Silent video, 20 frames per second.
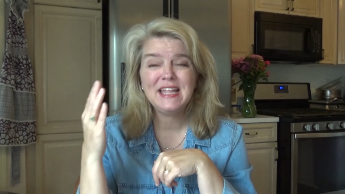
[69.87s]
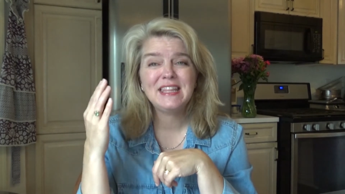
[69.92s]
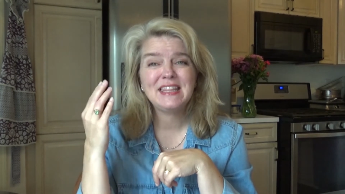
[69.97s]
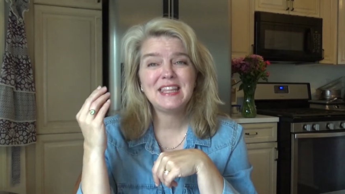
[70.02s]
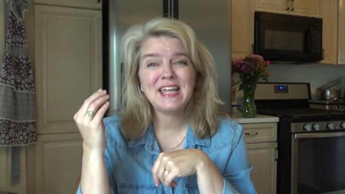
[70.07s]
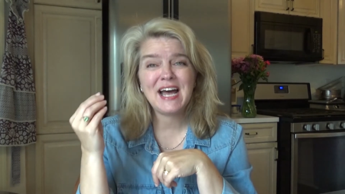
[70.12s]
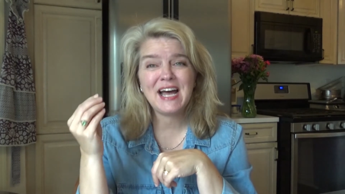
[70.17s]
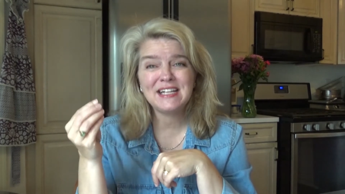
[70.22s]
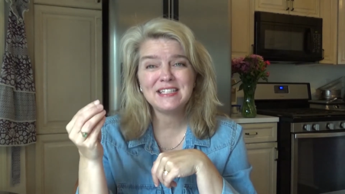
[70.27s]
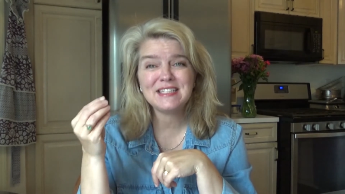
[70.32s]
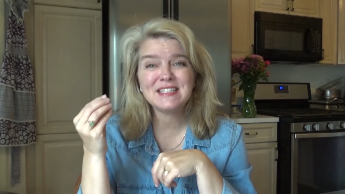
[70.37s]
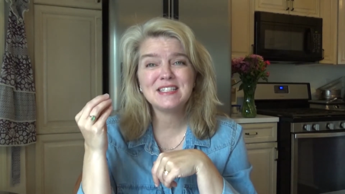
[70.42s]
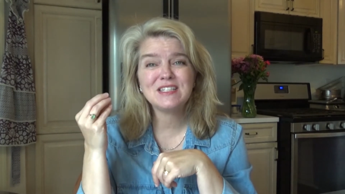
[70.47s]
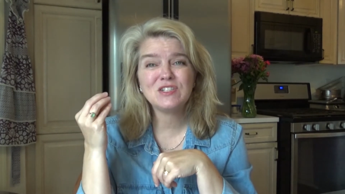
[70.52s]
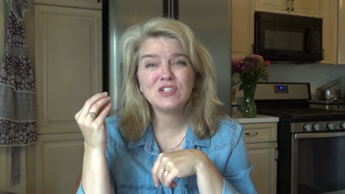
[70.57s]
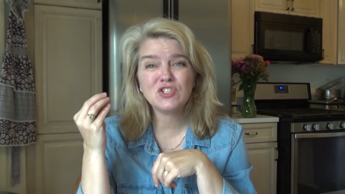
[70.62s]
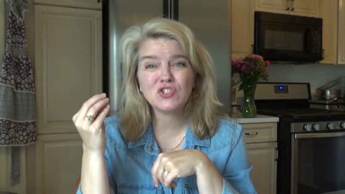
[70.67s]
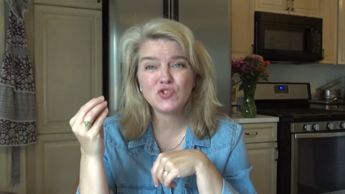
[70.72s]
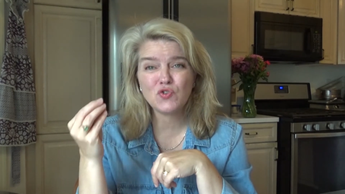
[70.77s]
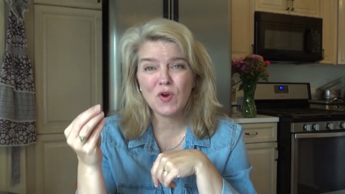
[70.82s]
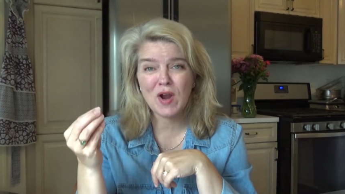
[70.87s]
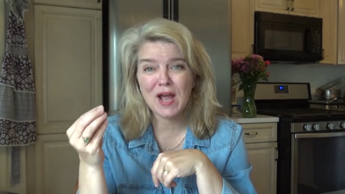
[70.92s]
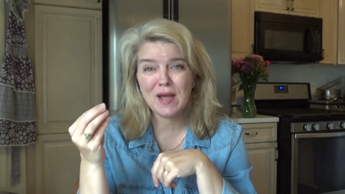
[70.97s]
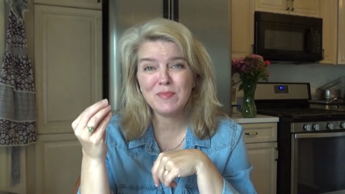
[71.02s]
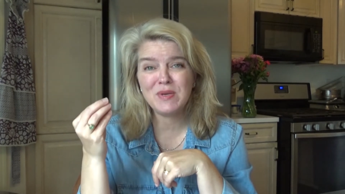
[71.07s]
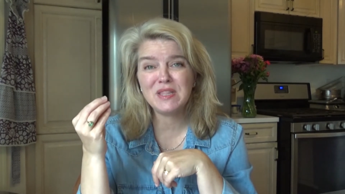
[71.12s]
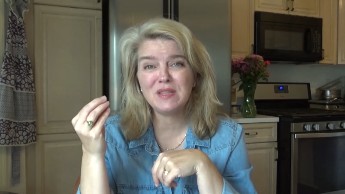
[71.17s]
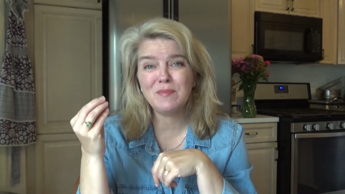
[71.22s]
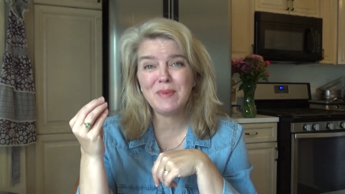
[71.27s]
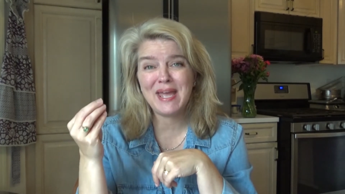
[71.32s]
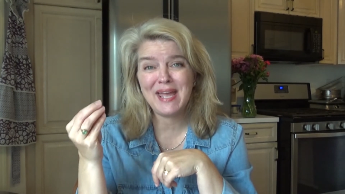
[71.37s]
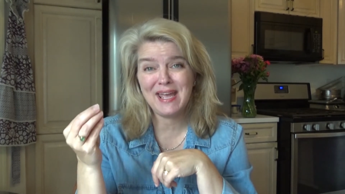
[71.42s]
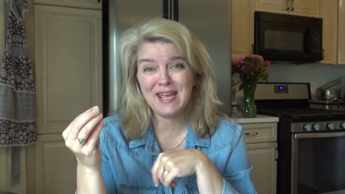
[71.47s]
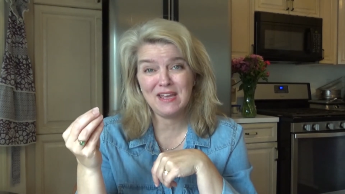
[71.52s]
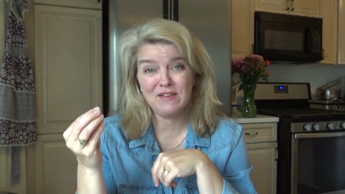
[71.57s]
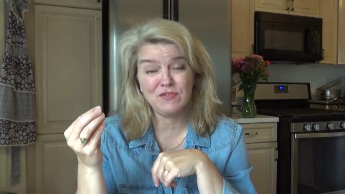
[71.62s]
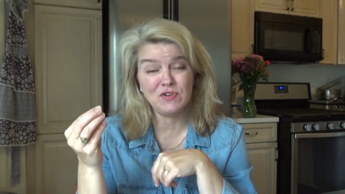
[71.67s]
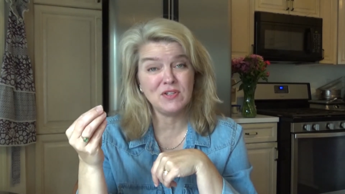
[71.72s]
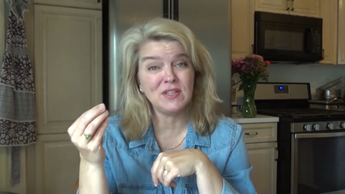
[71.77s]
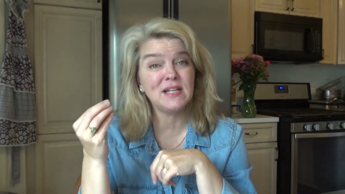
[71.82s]
That's describing the
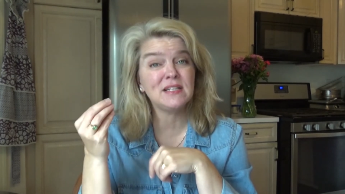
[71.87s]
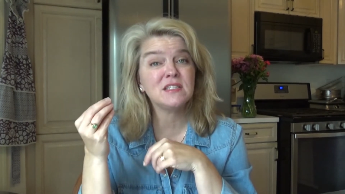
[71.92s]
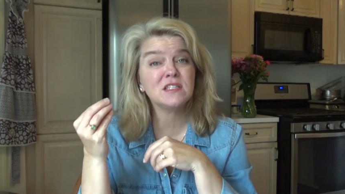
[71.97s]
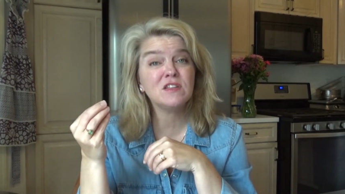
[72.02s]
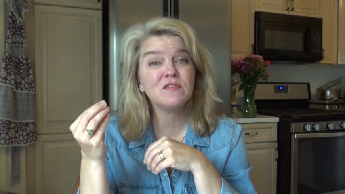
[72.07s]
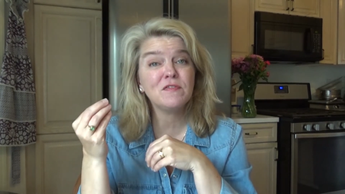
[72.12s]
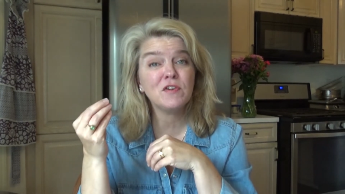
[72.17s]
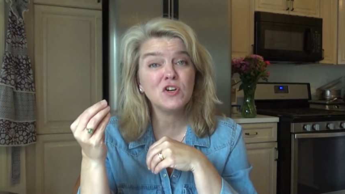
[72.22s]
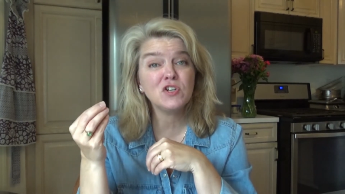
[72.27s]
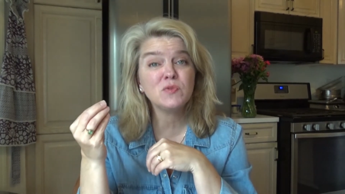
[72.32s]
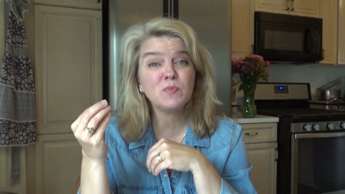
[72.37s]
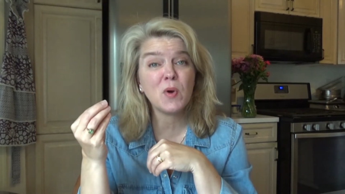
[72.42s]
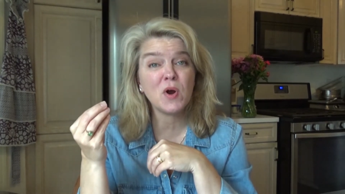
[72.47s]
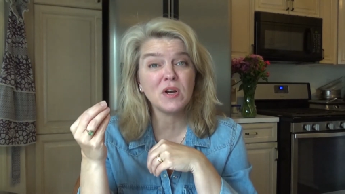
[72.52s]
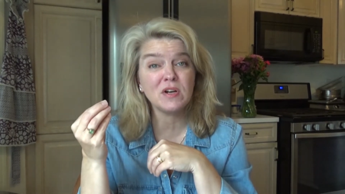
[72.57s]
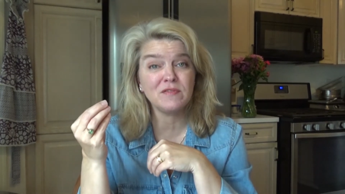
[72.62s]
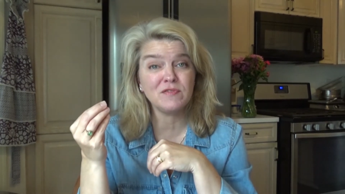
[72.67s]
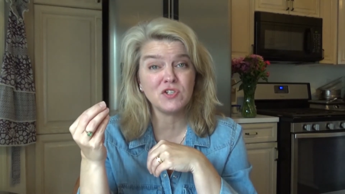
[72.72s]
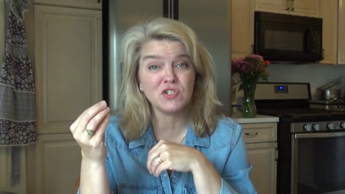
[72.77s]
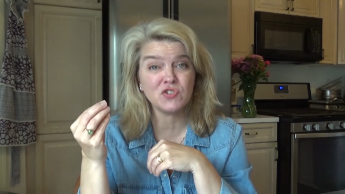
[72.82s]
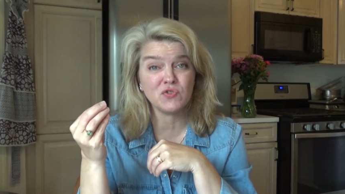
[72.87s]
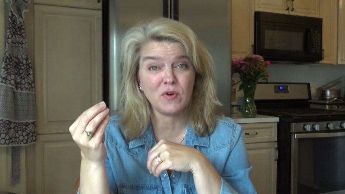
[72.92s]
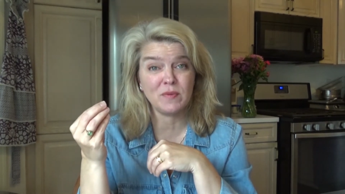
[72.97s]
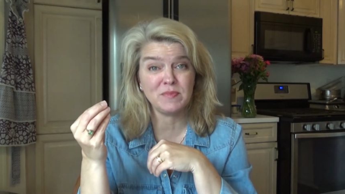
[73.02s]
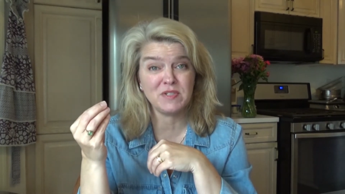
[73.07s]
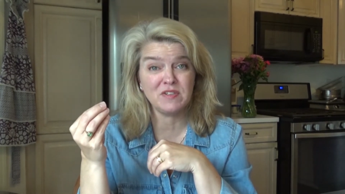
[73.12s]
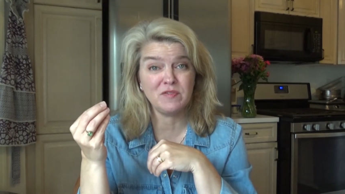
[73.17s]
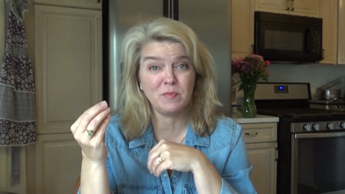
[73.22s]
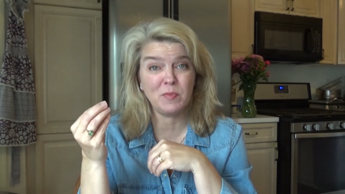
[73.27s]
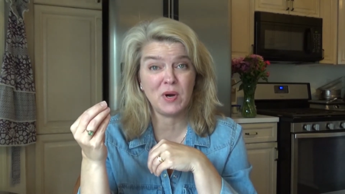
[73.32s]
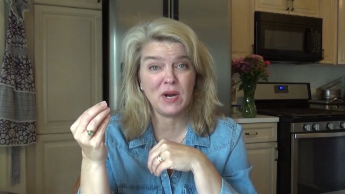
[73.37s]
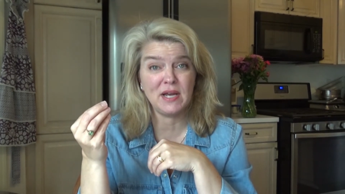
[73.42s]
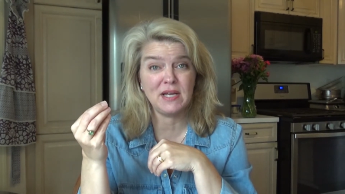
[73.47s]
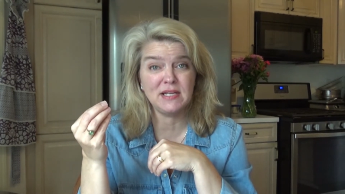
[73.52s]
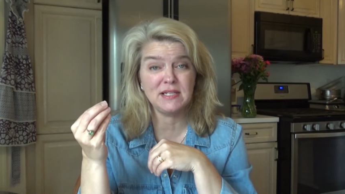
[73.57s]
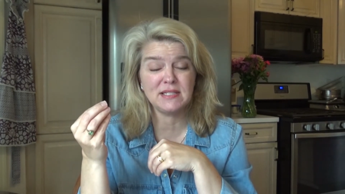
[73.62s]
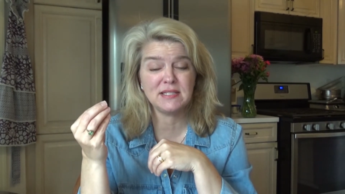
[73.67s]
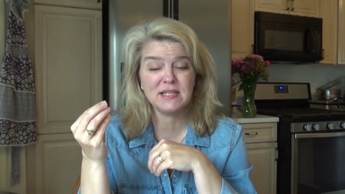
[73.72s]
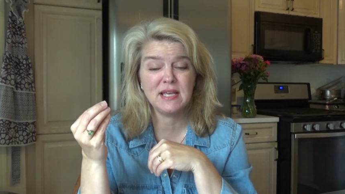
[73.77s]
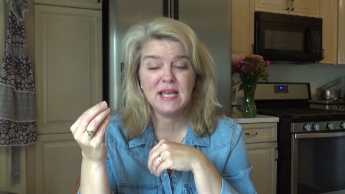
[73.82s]
behavior, and that's the first part of descriptive
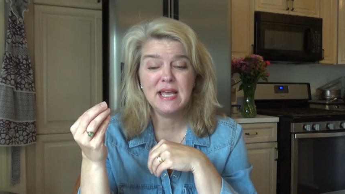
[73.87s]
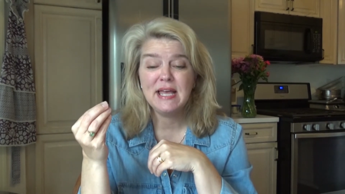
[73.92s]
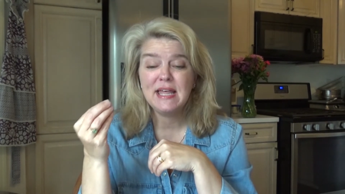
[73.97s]
praise.